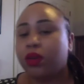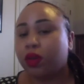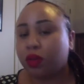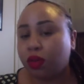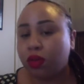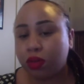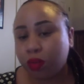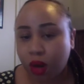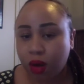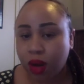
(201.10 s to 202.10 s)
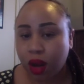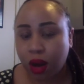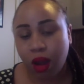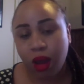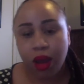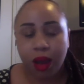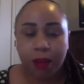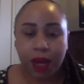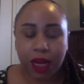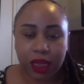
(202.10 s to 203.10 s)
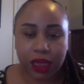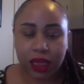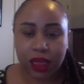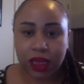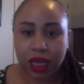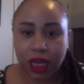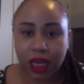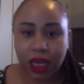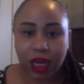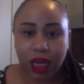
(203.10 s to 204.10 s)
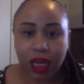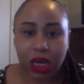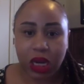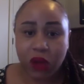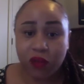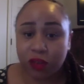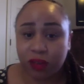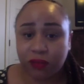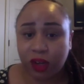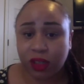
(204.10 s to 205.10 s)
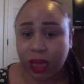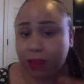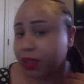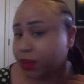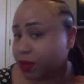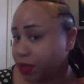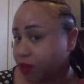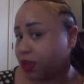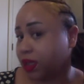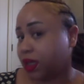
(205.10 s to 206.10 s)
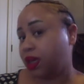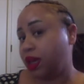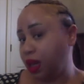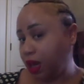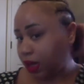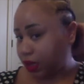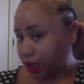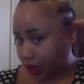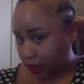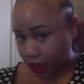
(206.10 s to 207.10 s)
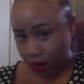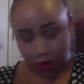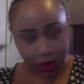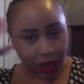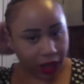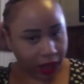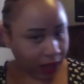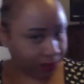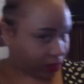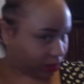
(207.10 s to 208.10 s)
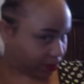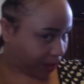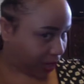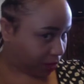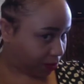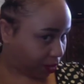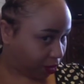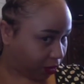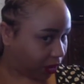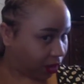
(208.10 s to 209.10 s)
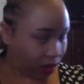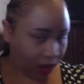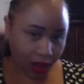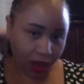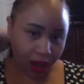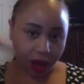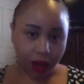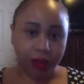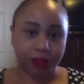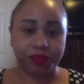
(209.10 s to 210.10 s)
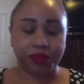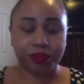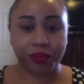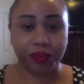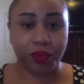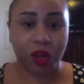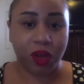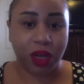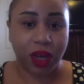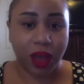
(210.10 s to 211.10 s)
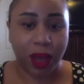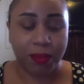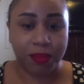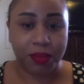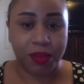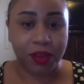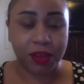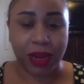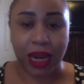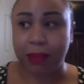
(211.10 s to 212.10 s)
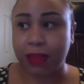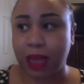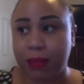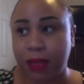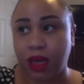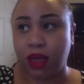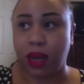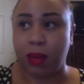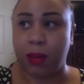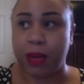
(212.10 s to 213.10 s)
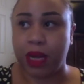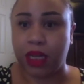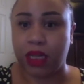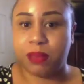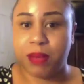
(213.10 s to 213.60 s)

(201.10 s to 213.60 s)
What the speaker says: to cornrowing, but I think, for the first time me doing it, really, I think I did okay. I'm just bad at parting. I'm using my laptop and add a camera. I'm gonna add some